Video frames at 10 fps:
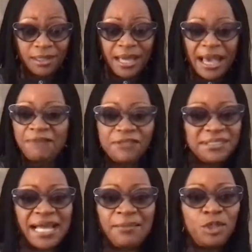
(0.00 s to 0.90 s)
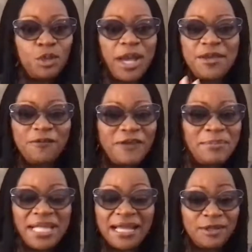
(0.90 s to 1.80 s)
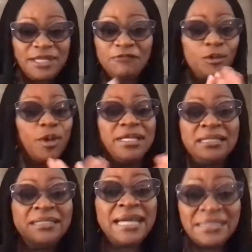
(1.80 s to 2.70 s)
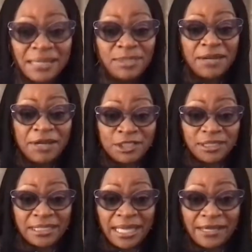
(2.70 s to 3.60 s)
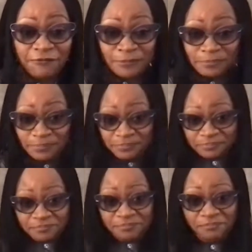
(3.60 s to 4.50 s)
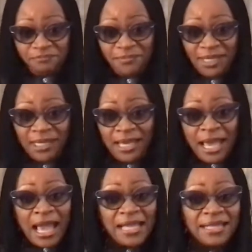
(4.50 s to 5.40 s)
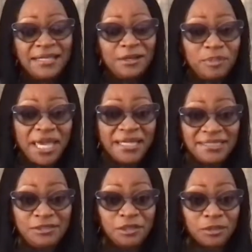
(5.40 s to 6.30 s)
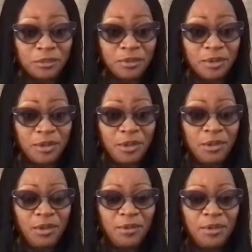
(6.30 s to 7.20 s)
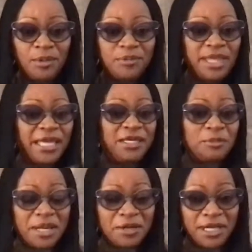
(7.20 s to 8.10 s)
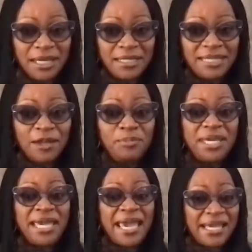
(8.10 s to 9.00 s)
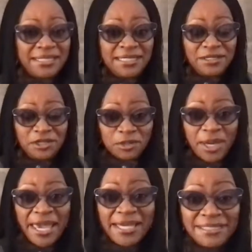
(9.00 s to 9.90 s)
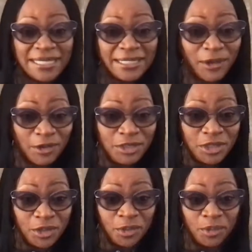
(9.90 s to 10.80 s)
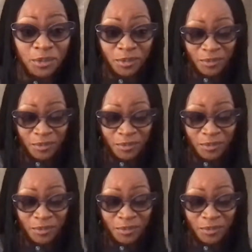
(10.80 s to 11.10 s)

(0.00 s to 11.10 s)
Half the time, you and your family are not even going in the same direction in life. And then they'll be hating you. Thank you, Mary. They'll be hating you, hating on you.